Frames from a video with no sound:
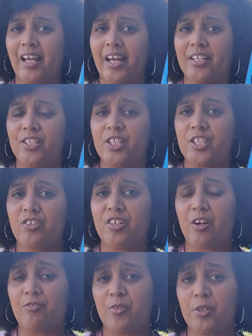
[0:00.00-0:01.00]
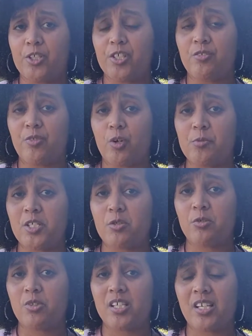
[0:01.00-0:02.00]
last year in our 1st year of
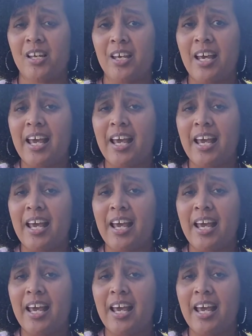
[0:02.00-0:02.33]
homeschooling,